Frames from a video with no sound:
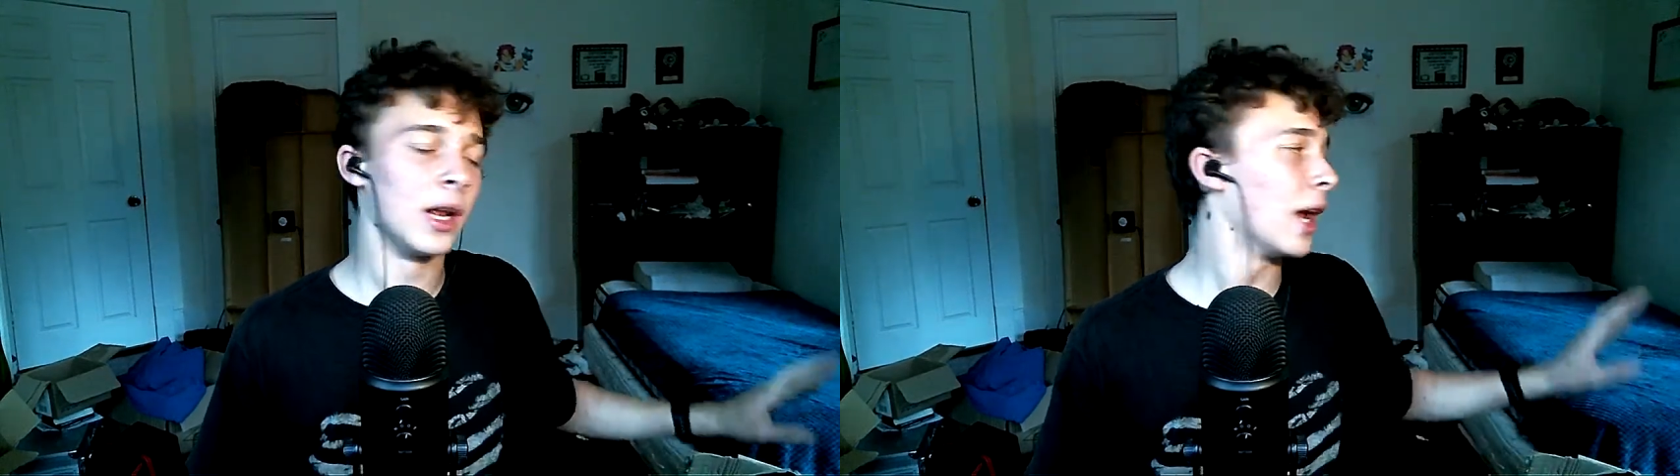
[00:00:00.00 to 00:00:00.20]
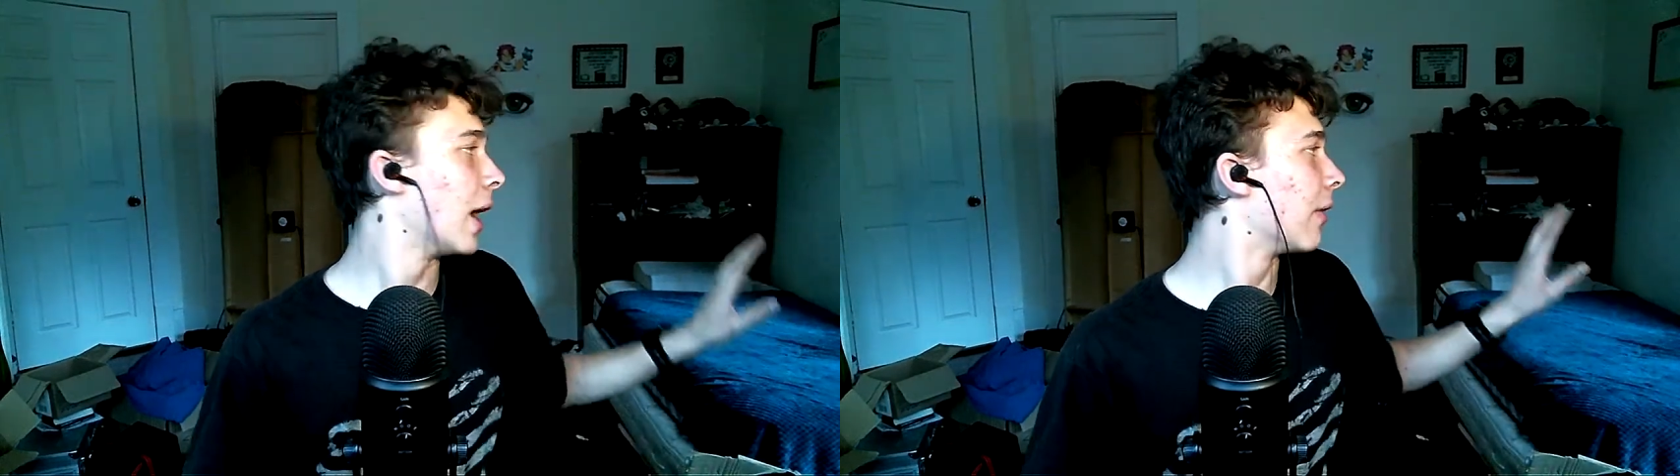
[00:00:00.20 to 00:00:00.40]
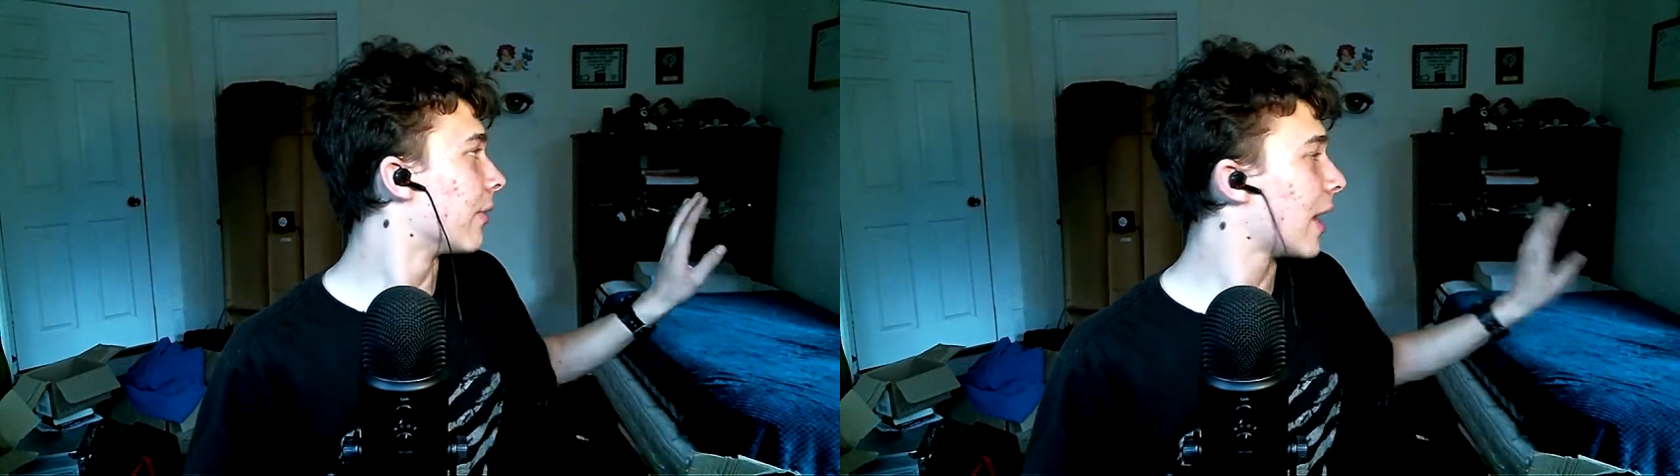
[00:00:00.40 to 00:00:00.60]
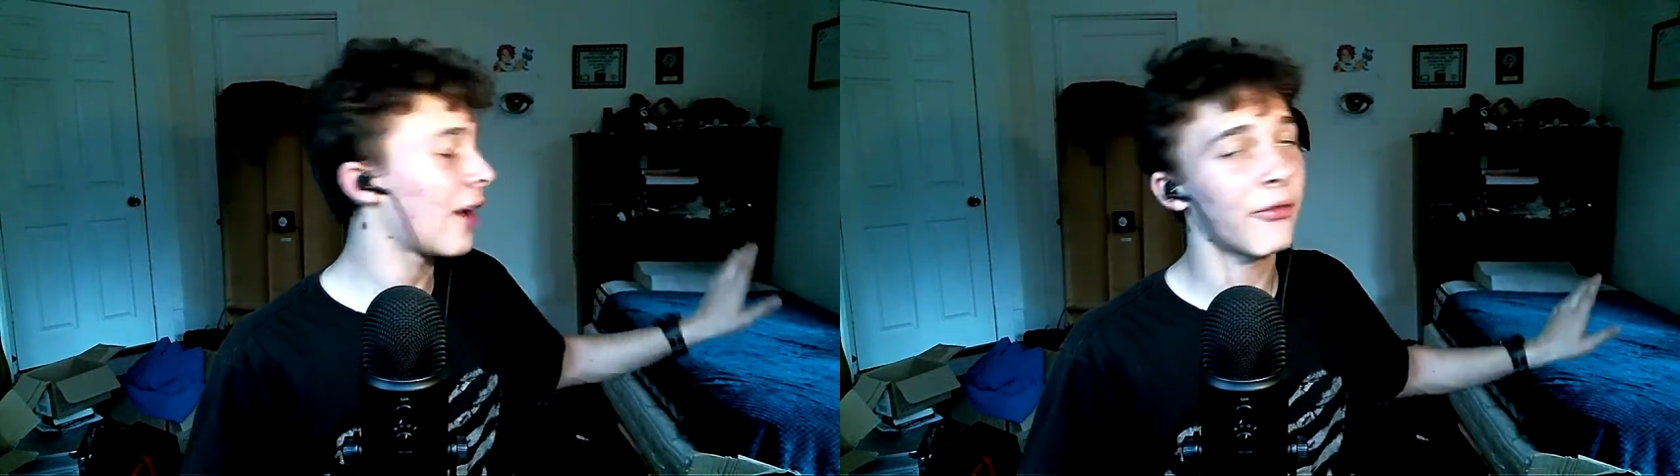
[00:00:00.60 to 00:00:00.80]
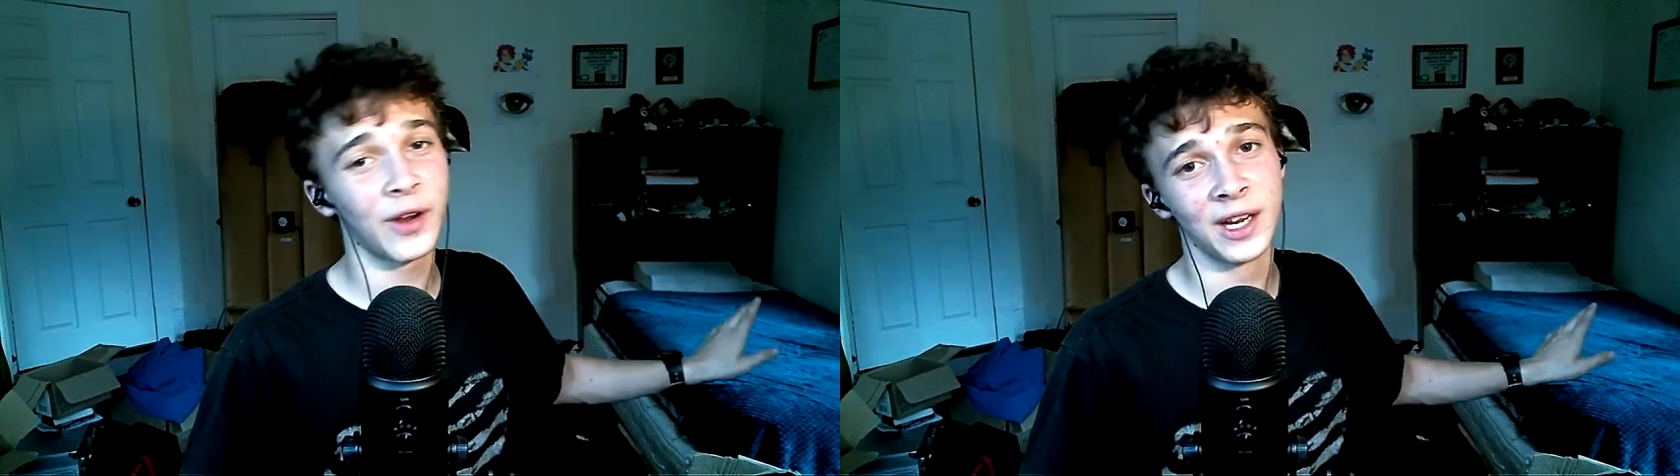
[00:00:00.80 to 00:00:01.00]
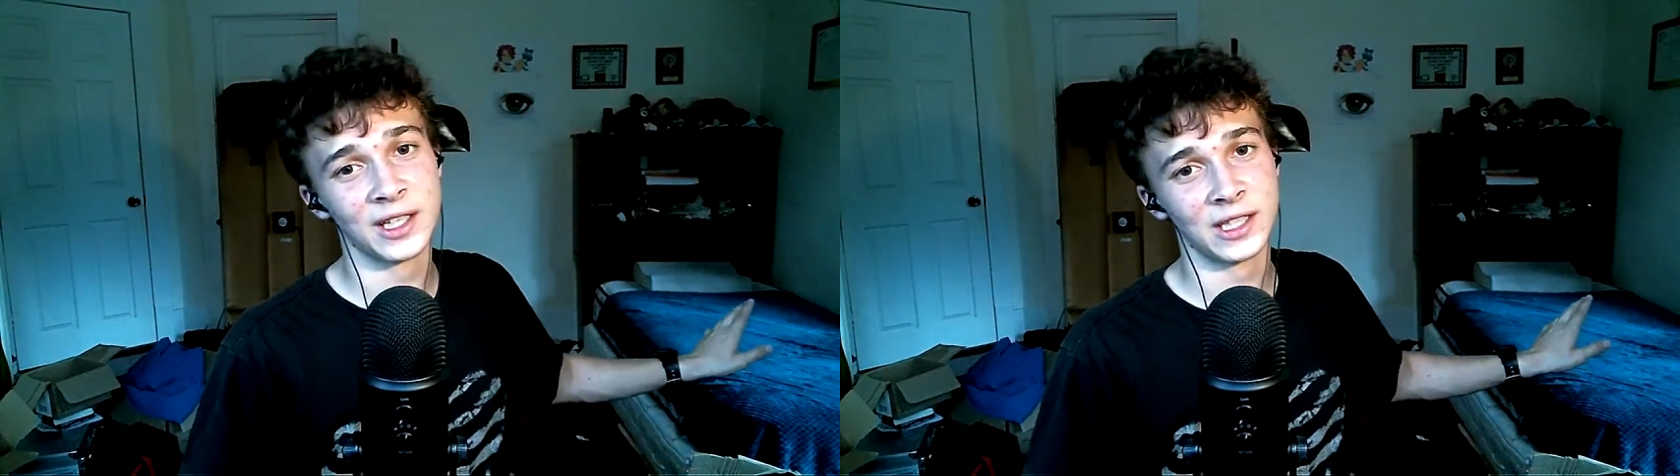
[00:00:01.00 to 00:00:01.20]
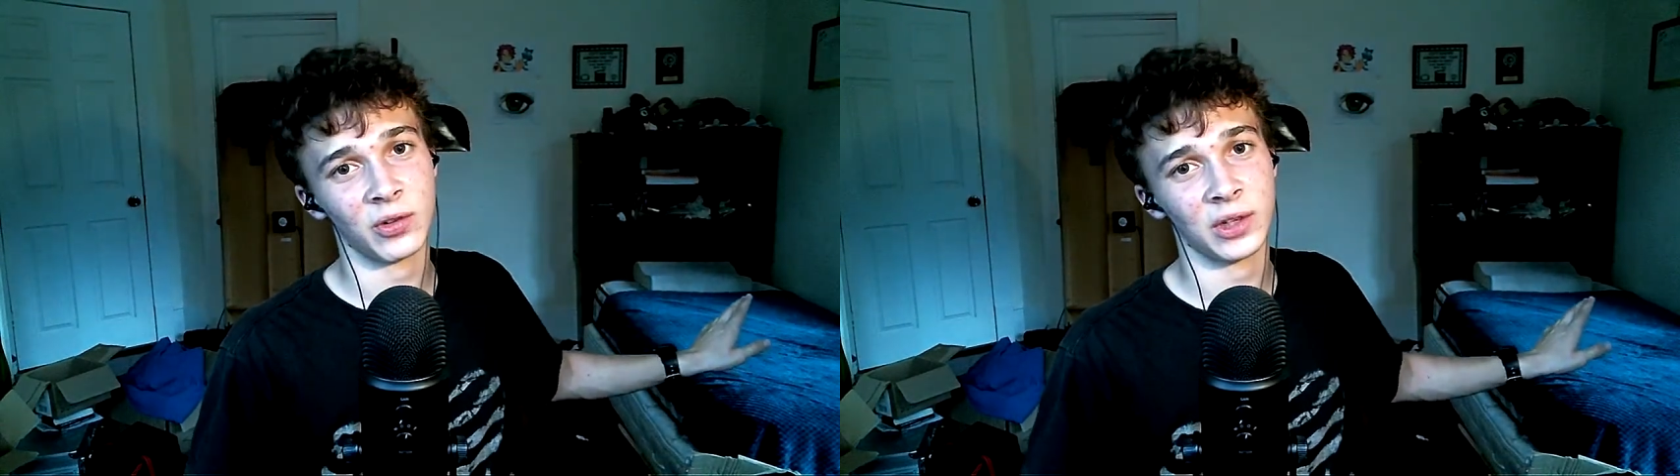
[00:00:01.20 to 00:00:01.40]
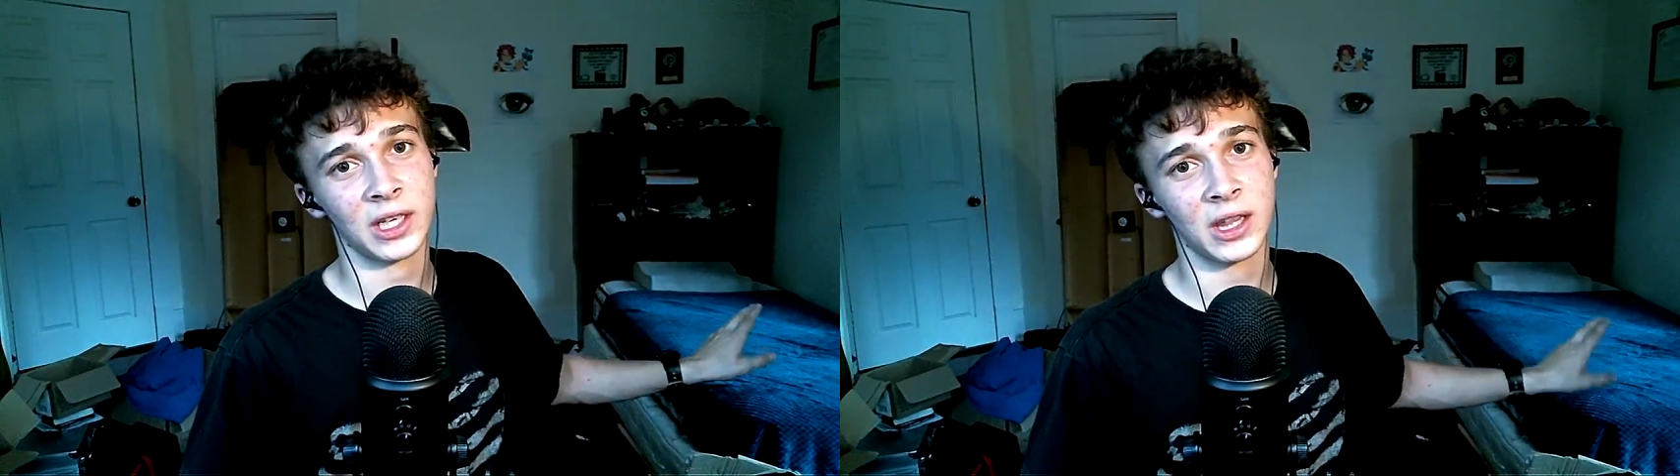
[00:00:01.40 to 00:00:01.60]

and that fan is the only